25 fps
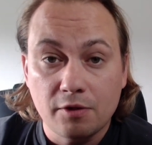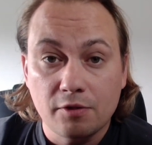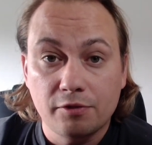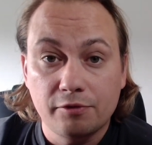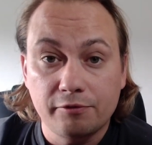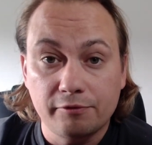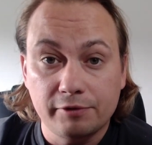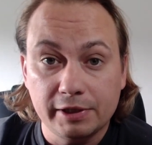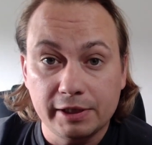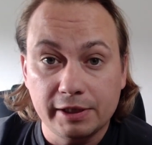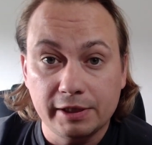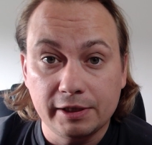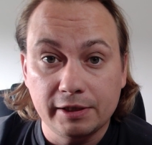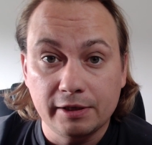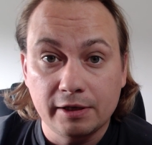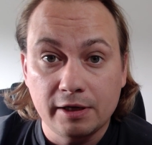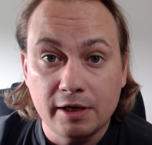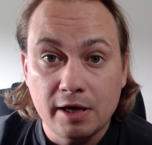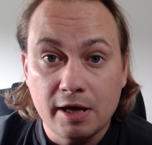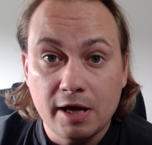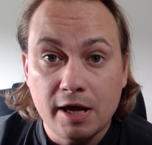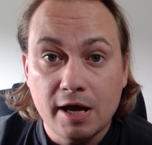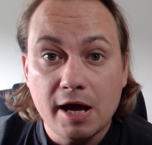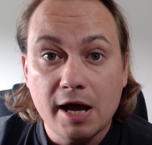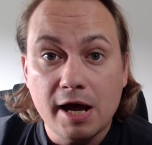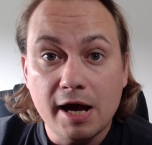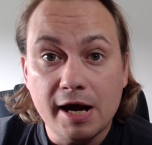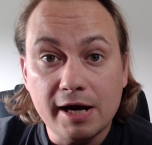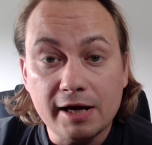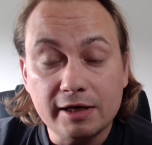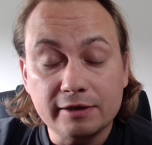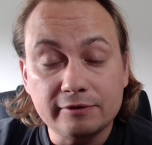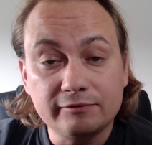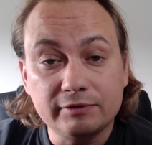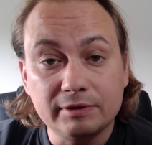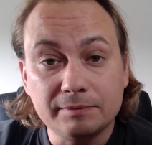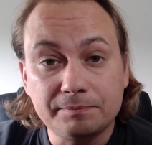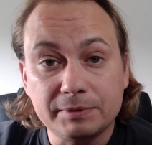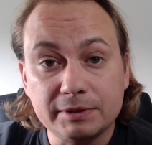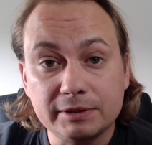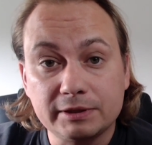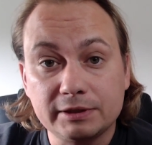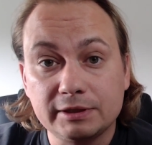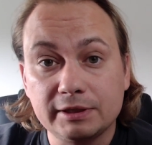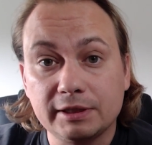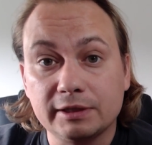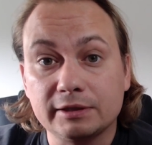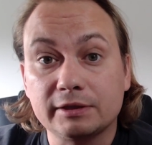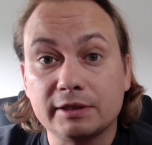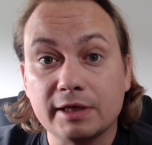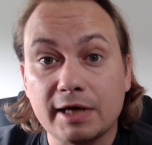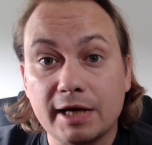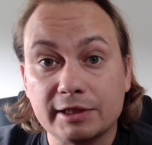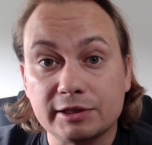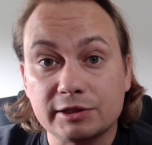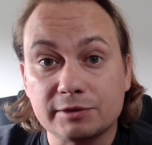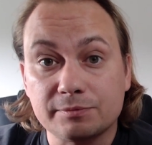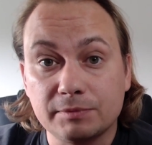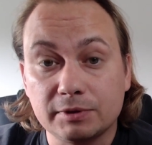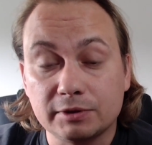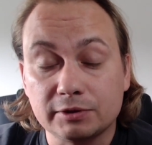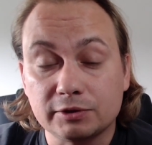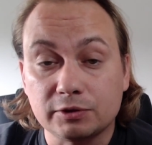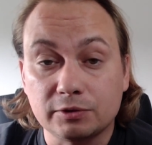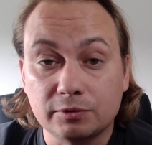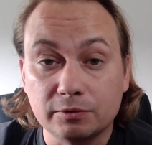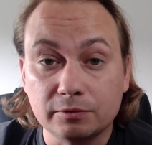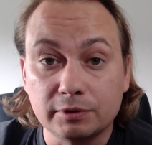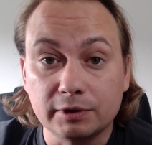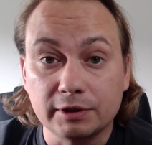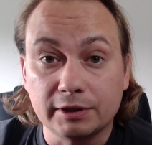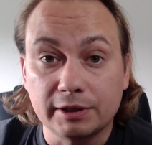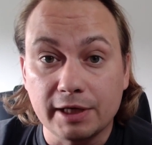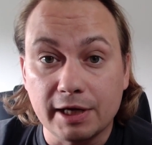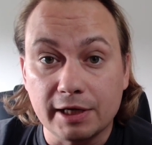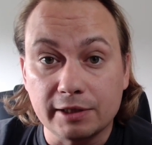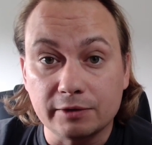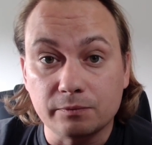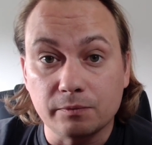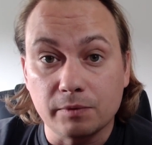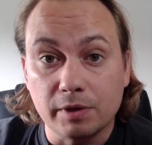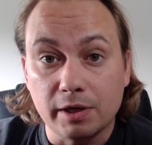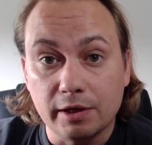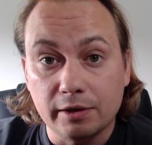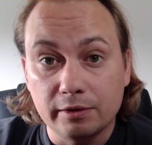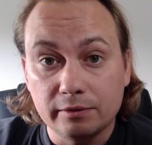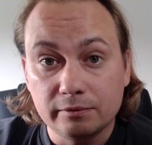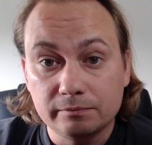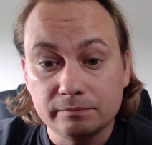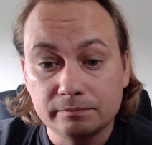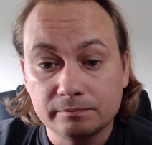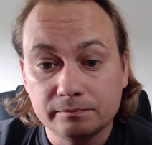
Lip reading: 3. Add VPC attachments to the gateway.